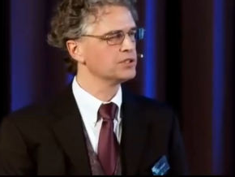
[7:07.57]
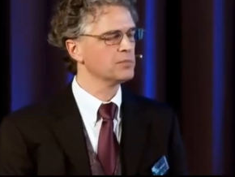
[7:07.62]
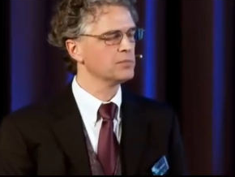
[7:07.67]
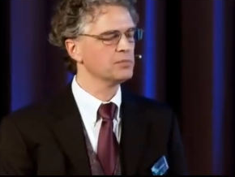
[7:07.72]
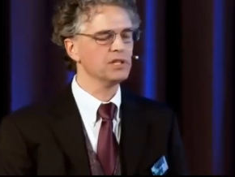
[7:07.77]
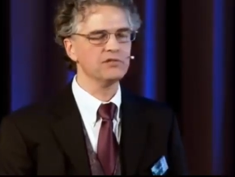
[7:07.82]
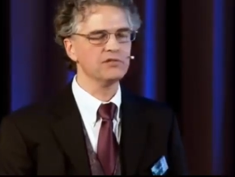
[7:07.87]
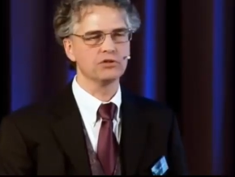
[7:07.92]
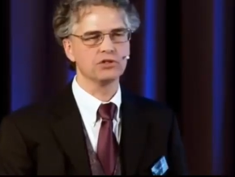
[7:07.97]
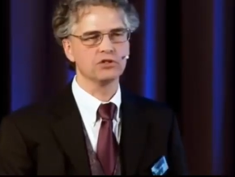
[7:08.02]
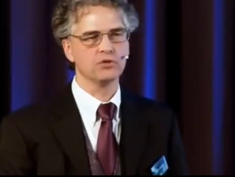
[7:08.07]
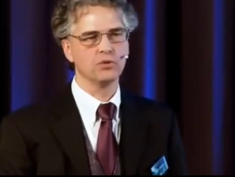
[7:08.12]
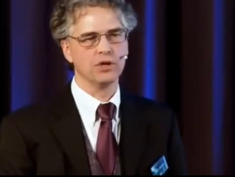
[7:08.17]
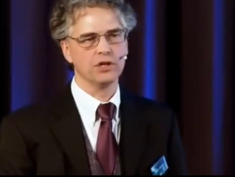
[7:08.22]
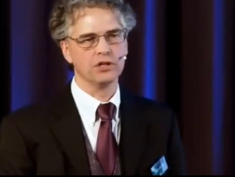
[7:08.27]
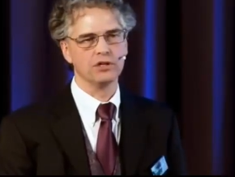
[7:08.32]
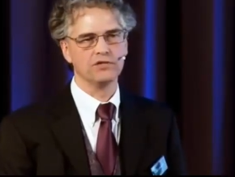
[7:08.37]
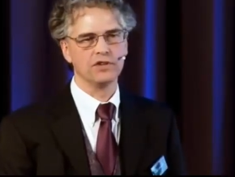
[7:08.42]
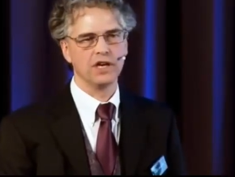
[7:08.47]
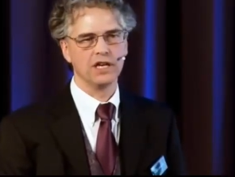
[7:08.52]
I believe it was a
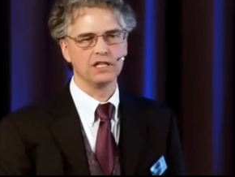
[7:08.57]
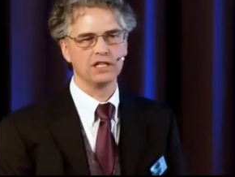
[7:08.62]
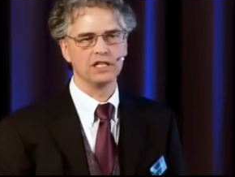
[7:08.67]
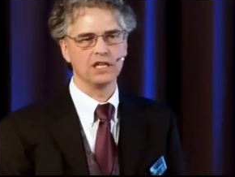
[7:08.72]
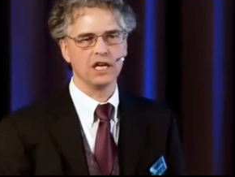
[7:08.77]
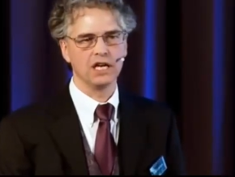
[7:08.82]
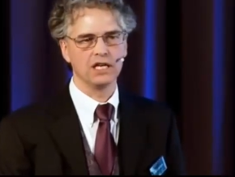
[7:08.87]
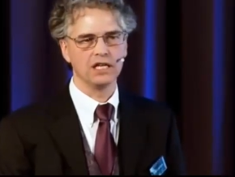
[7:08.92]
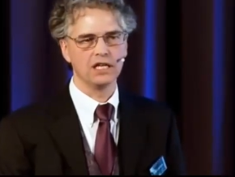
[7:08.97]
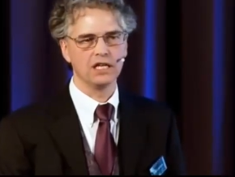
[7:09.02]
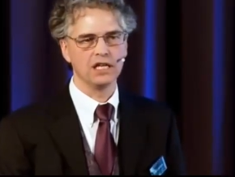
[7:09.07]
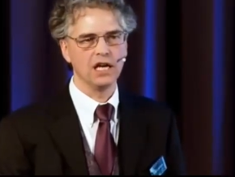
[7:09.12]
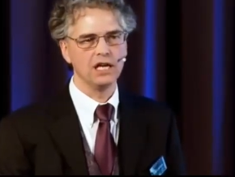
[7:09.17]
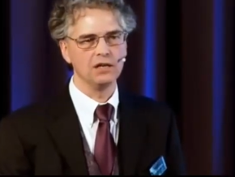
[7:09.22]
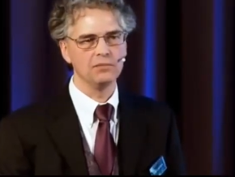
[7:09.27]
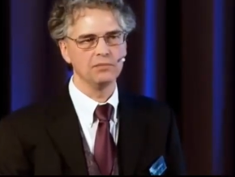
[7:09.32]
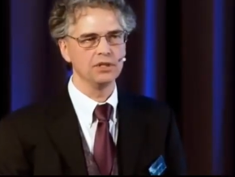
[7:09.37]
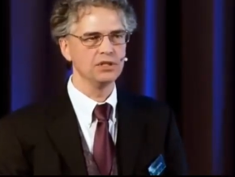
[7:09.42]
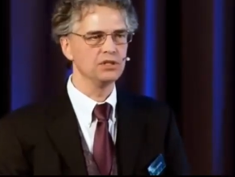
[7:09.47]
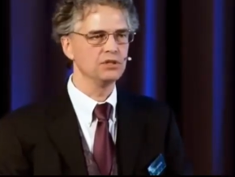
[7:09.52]
winter of nineteen
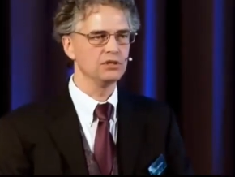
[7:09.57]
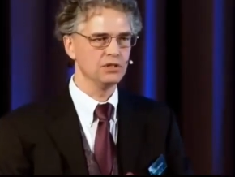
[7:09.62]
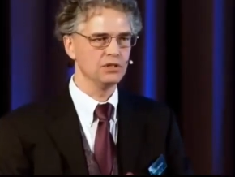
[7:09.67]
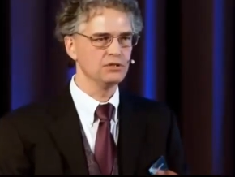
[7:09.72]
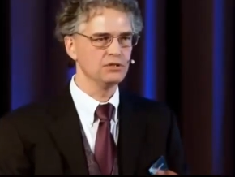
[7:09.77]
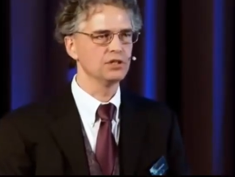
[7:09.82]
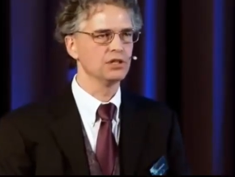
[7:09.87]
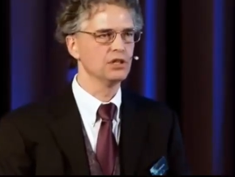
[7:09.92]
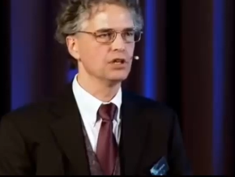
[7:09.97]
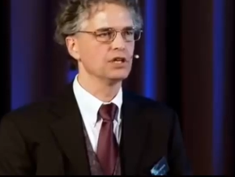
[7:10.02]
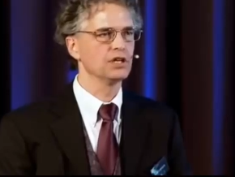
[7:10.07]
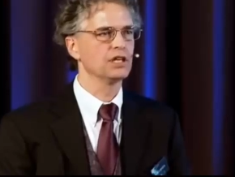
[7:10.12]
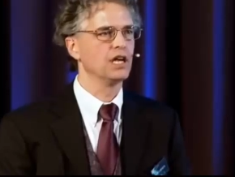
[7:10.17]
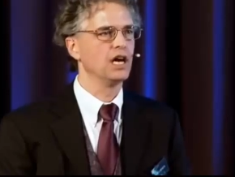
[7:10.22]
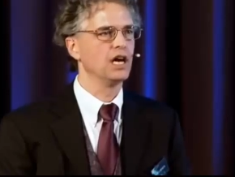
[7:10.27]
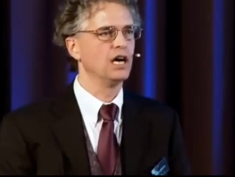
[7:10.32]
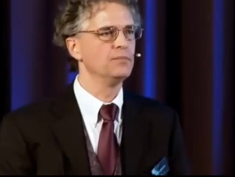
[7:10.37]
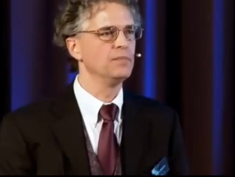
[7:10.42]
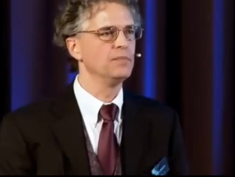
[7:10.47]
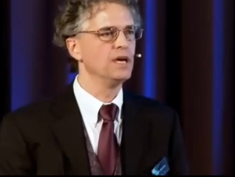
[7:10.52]
ninety-eight, but you, you can look it
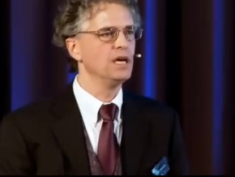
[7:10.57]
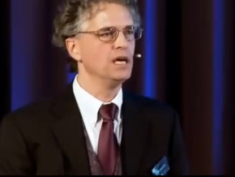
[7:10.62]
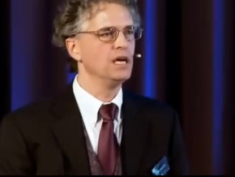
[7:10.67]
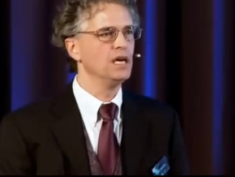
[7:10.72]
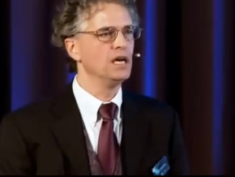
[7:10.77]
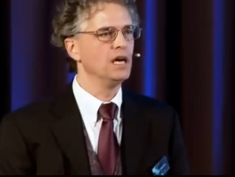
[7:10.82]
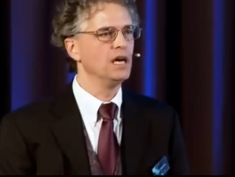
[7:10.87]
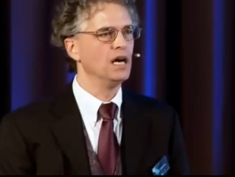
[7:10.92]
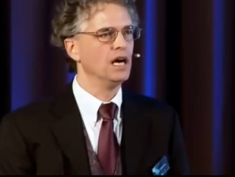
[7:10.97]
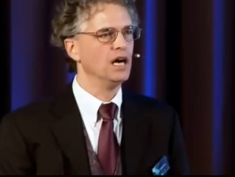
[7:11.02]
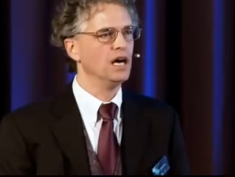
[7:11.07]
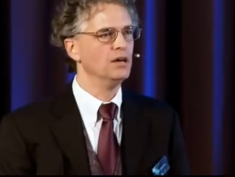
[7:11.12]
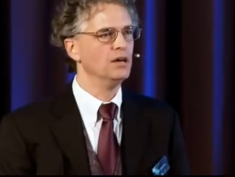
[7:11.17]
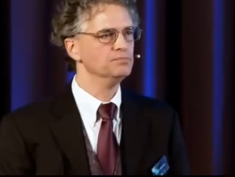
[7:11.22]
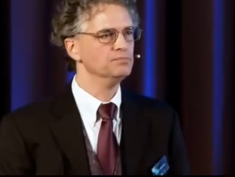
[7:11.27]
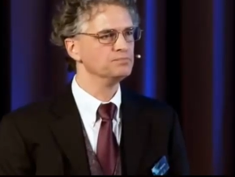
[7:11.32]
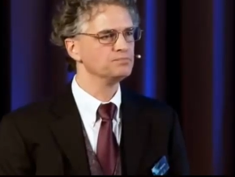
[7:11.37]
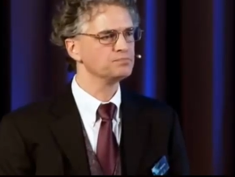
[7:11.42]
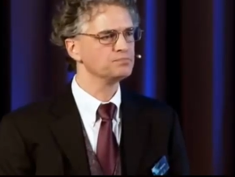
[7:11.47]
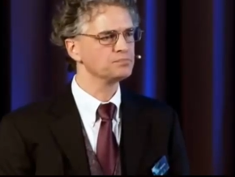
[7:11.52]
up.
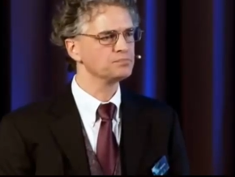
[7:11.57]
Um,